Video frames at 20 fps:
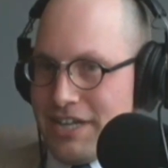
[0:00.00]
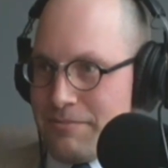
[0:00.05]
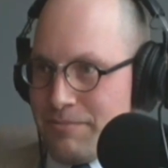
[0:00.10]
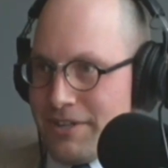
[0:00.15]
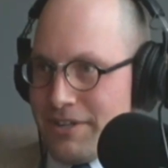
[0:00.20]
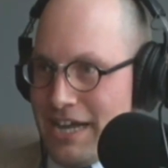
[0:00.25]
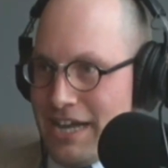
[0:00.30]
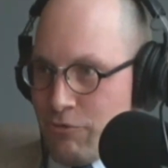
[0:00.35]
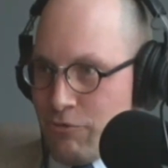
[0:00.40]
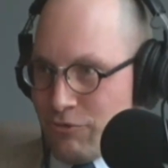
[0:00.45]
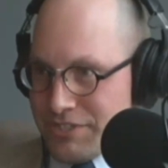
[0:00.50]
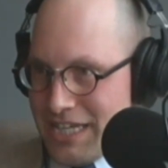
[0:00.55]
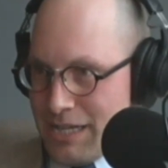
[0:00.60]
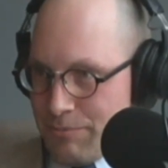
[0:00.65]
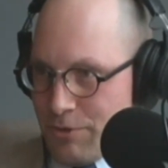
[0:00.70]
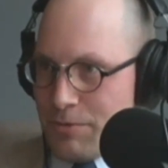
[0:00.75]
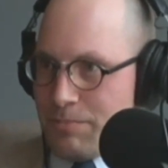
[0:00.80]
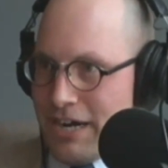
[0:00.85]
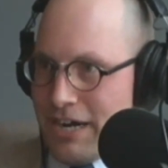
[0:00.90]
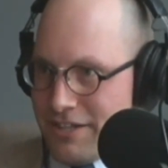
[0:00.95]
But I was
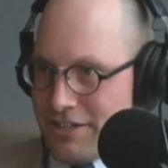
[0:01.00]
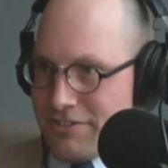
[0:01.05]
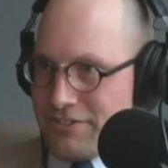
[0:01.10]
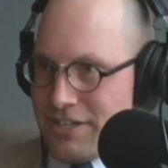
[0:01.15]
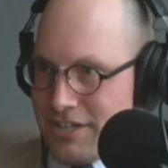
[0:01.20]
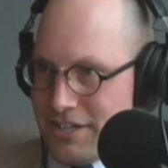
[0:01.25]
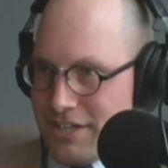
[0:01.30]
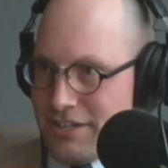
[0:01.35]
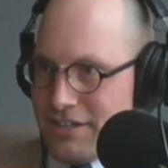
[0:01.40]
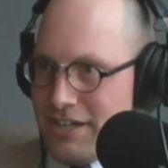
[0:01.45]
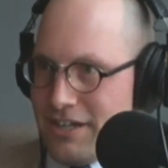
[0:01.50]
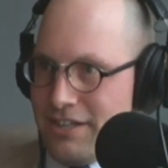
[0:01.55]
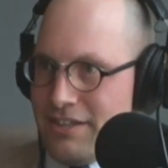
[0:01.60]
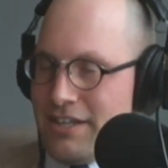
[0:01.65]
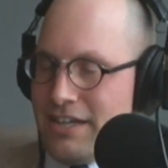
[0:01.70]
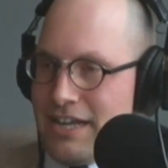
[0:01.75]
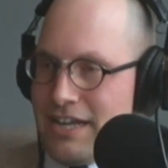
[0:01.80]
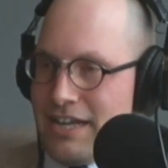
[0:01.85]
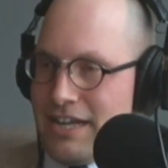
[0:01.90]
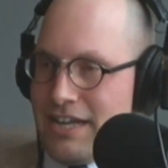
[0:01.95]
able to buy that ticket, and
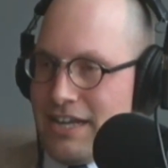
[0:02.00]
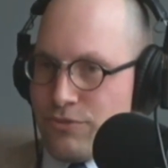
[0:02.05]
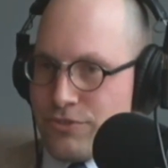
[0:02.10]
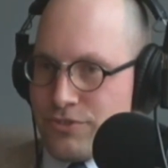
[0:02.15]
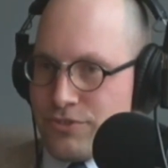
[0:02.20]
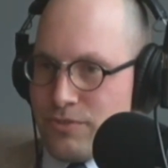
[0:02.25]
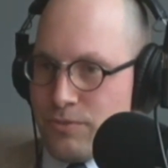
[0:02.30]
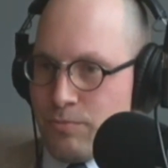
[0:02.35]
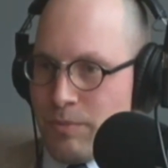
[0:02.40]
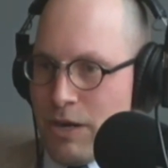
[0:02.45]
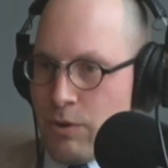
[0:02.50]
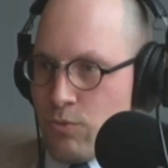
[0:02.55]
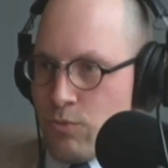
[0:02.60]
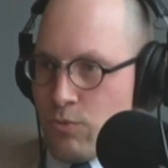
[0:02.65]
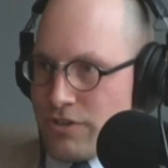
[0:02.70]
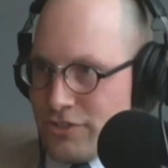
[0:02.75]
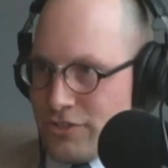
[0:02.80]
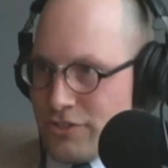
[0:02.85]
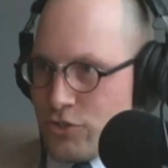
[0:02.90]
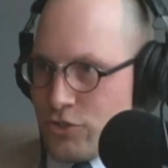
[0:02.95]
then my
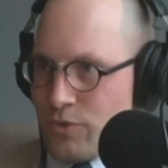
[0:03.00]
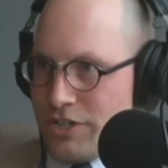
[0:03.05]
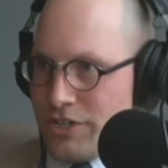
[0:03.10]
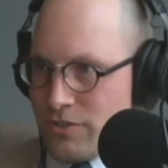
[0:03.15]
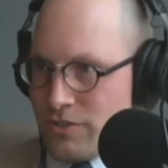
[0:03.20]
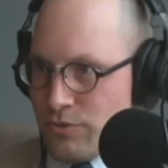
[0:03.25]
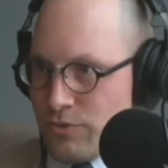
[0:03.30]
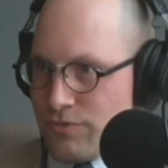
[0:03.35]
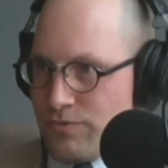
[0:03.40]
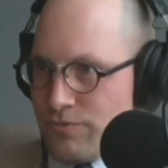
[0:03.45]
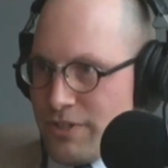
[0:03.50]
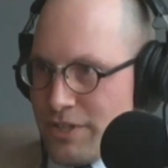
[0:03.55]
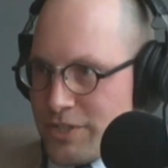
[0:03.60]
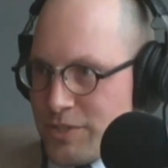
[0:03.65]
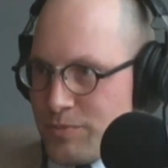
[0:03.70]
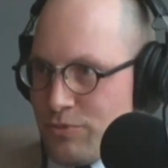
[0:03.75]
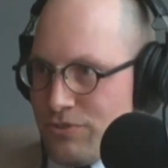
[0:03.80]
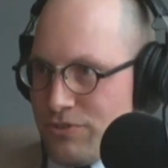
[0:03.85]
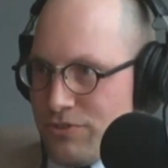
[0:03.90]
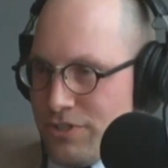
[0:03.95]
work situation was
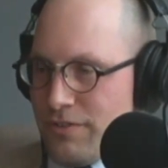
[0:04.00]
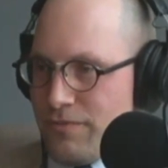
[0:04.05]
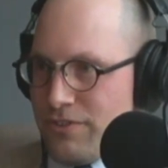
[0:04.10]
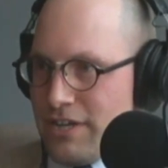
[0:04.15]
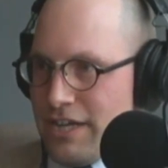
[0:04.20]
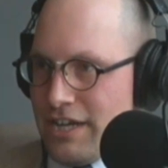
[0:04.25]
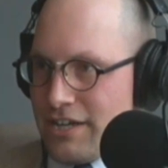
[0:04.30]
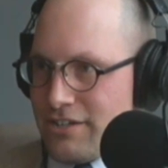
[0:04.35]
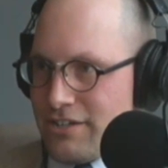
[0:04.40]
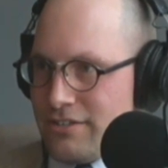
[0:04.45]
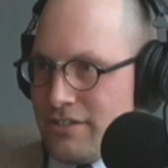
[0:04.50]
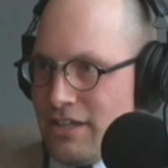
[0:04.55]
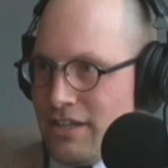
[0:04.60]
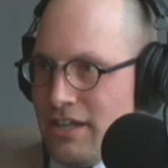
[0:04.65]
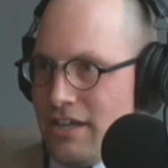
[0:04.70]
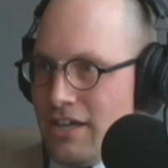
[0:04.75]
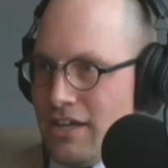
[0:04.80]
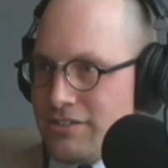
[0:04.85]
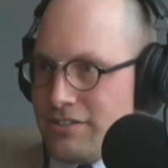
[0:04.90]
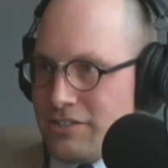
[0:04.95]
flexible enough that I could
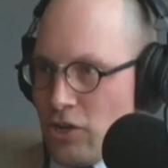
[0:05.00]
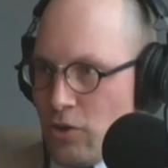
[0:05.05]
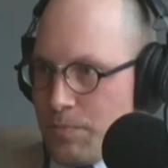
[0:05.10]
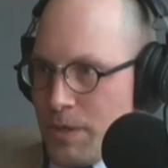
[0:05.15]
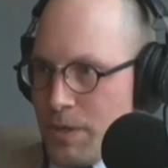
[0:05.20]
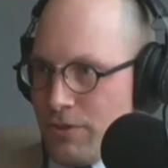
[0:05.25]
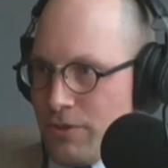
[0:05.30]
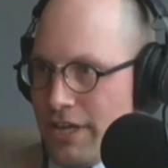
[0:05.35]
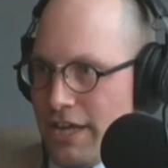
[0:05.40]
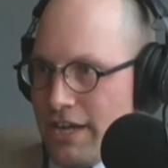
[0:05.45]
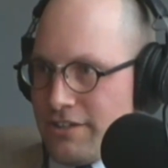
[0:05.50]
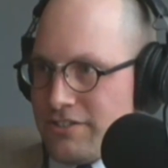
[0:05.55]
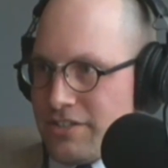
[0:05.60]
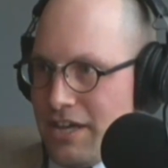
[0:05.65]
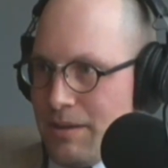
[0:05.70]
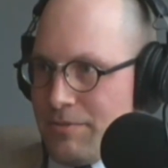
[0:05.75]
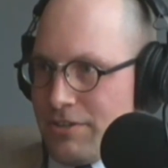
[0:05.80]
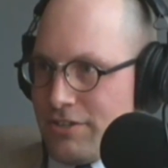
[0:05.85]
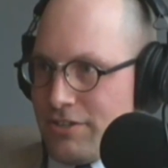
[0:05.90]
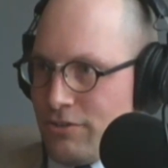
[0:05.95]
tell people ahead of
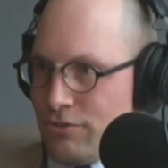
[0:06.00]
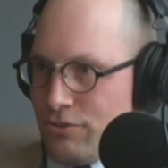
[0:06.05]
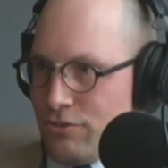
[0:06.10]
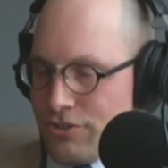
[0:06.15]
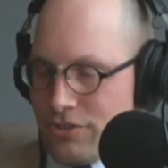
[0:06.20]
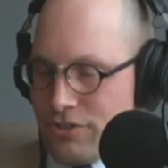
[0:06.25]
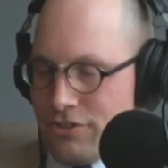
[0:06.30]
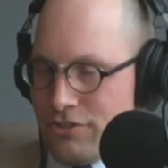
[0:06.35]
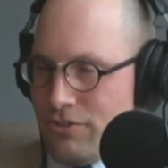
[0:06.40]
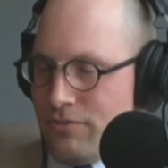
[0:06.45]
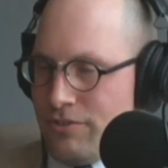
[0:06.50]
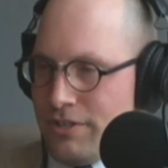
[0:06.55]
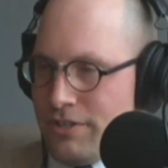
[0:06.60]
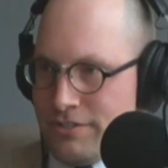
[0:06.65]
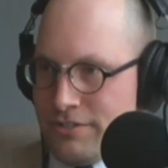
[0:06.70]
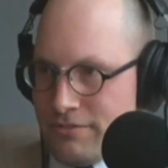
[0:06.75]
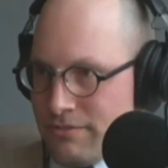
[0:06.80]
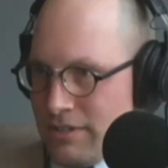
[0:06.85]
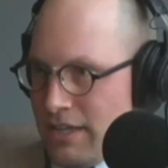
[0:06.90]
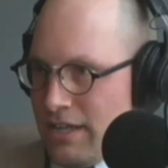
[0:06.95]
time. I said, look,
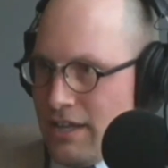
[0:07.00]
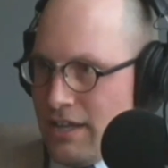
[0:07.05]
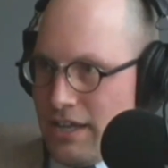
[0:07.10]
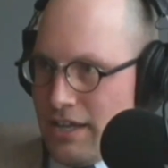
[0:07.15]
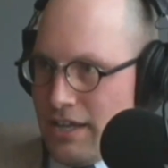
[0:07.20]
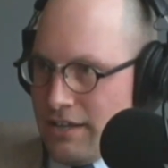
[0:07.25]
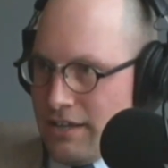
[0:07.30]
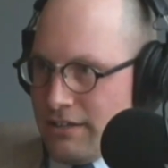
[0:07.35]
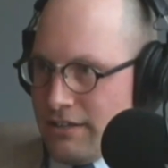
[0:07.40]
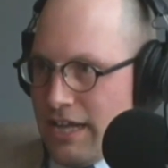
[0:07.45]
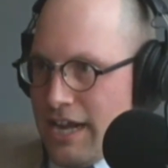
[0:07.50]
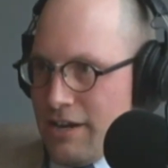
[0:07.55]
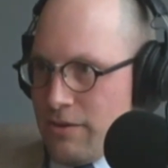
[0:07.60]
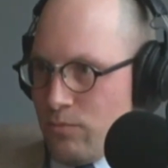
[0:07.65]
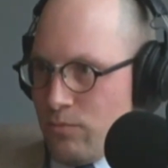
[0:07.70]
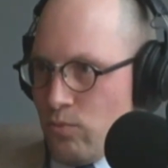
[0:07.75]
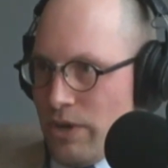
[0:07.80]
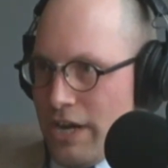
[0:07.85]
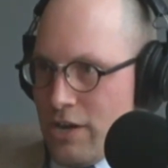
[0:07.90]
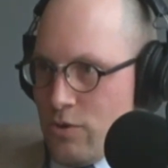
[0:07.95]
in
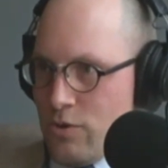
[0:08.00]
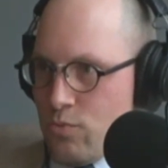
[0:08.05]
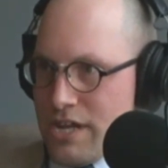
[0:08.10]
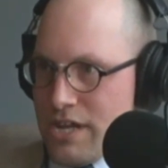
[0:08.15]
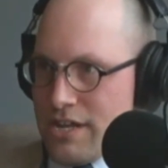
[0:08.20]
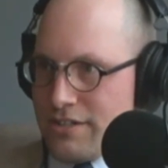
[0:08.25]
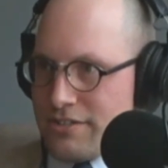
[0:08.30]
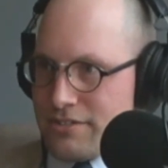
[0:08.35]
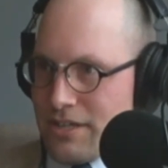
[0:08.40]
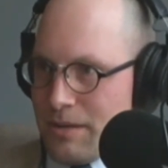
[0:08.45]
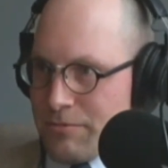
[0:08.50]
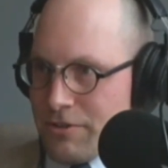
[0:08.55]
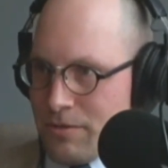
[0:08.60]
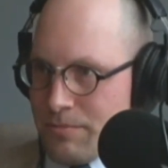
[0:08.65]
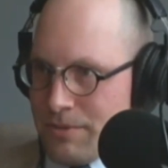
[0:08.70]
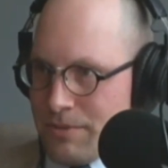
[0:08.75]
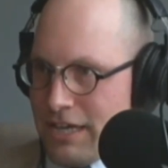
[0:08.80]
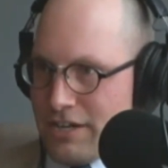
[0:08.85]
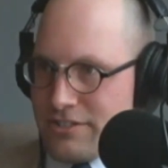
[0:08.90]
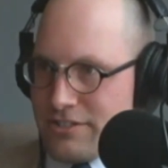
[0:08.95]
8 weeks, I'm going
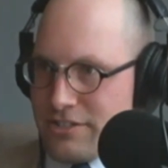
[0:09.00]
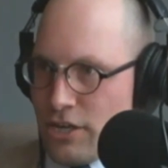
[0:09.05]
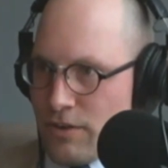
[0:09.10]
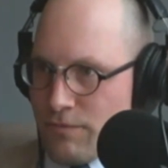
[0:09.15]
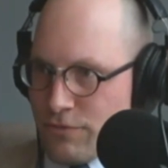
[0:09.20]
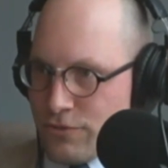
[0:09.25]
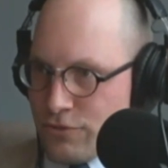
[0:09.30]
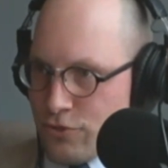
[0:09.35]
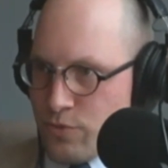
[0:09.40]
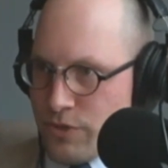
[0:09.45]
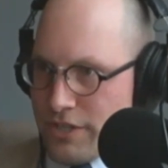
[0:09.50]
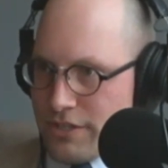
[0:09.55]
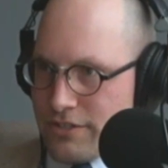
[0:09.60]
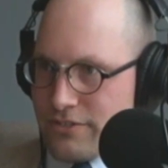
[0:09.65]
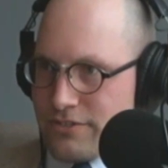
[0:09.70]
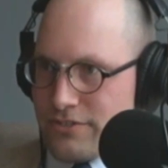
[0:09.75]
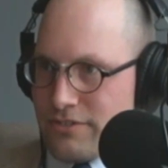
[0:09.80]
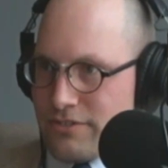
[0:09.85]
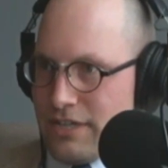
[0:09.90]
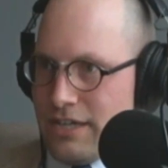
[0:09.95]
to be out of town for 2
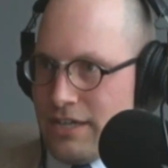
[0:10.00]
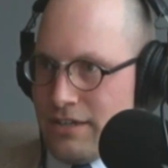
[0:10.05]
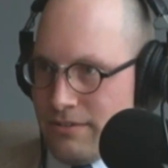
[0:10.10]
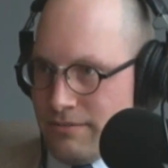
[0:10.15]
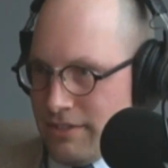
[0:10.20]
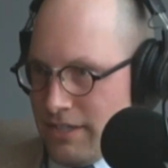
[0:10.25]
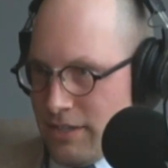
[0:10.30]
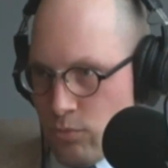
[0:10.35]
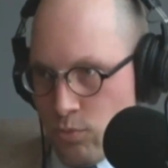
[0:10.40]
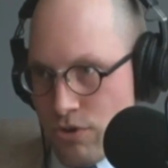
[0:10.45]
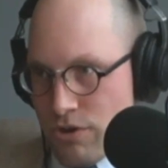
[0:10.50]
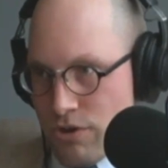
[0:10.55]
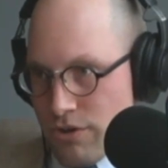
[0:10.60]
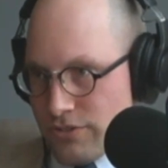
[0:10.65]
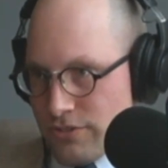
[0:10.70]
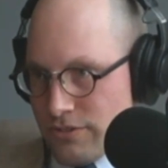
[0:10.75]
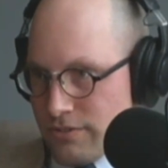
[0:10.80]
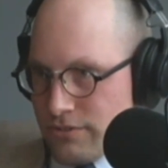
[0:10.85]
weeks, and it worked.